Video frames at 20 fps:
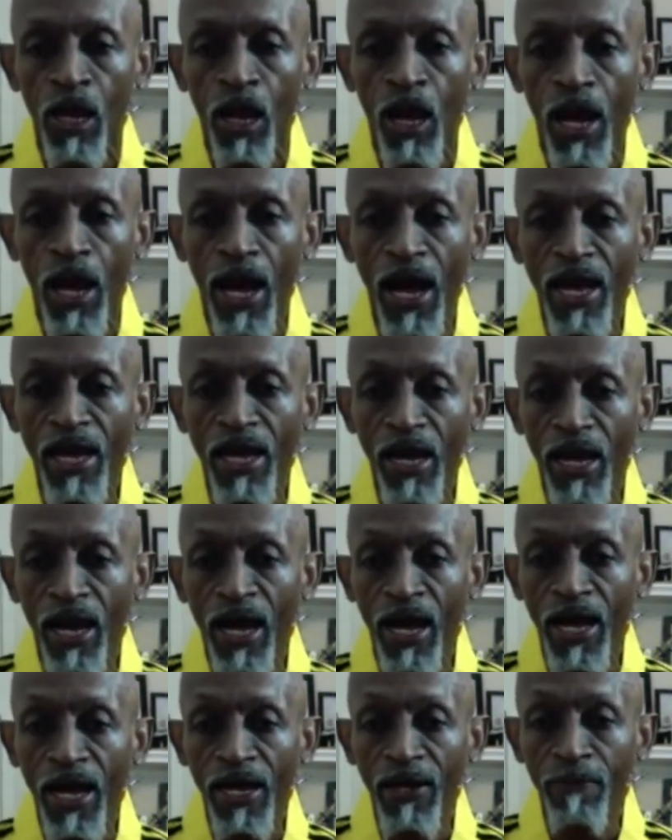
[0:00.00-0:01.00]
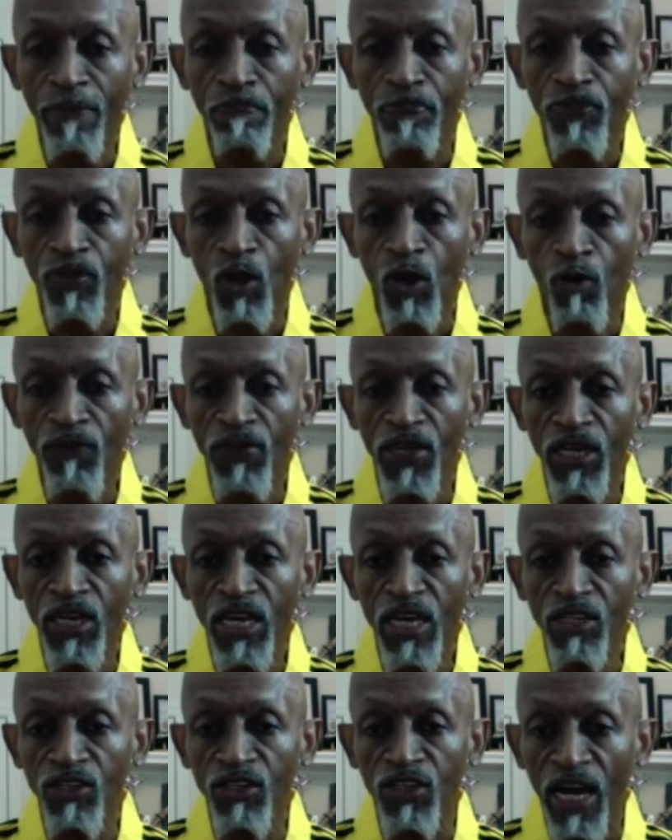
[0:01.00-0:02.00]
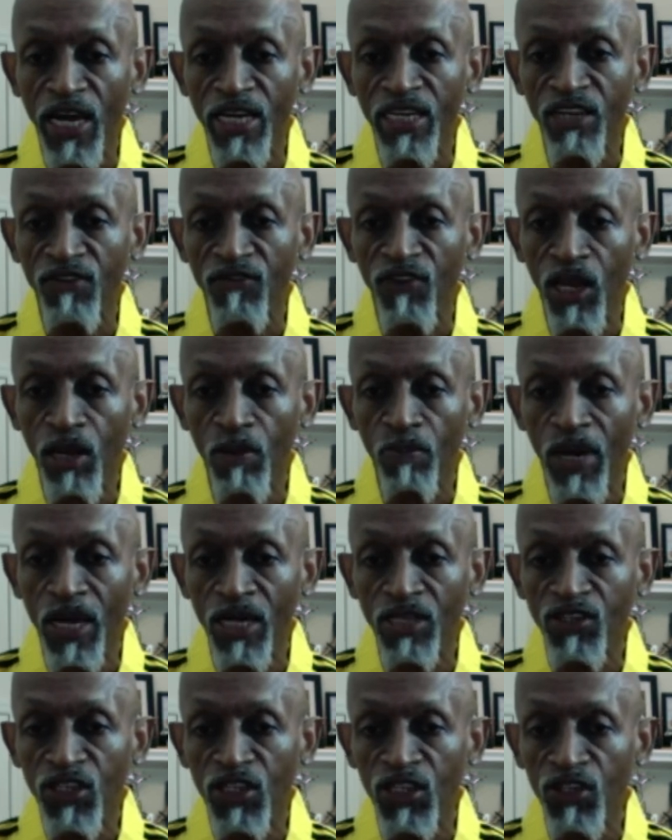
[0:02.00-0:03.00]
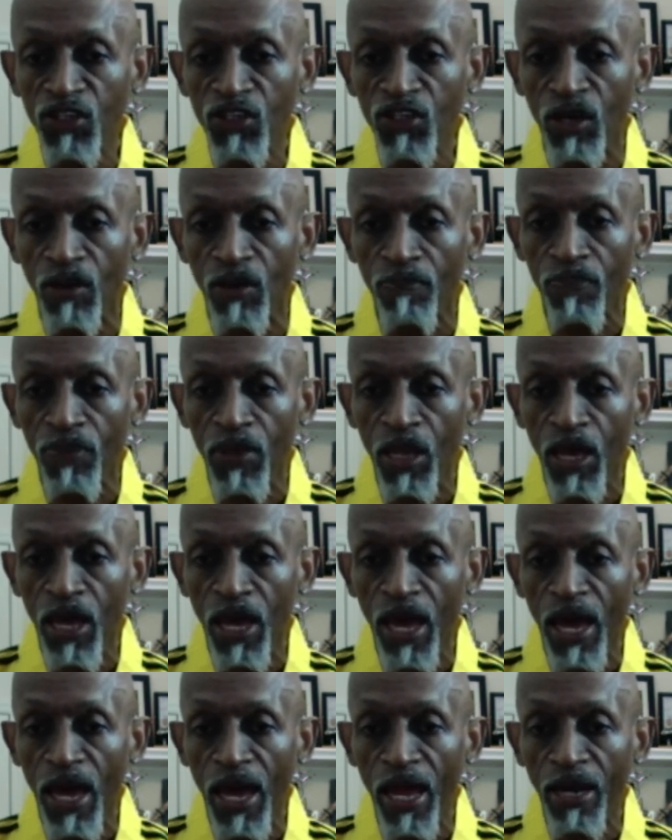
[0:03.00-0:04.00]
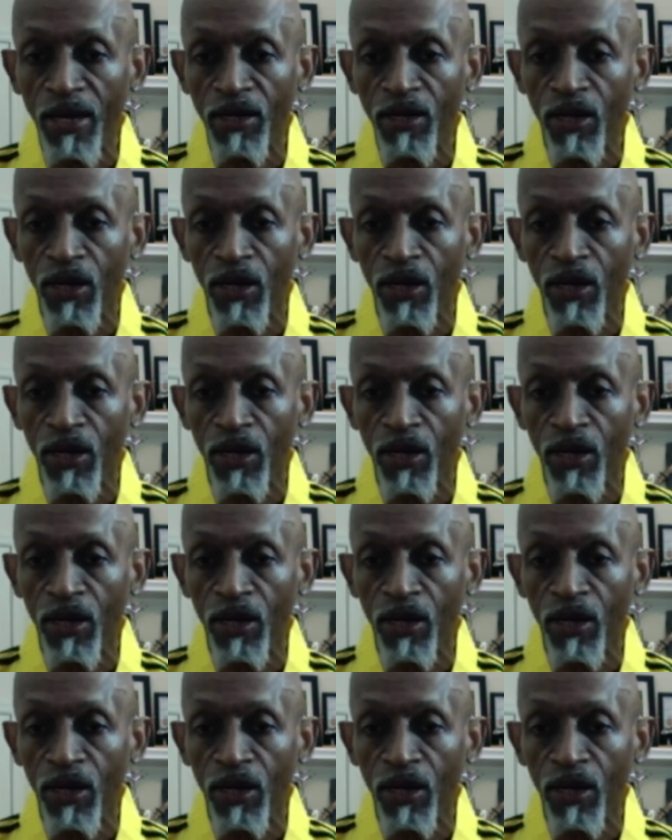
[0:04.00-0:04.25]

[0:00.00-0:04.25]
I over the years, I developed my system, and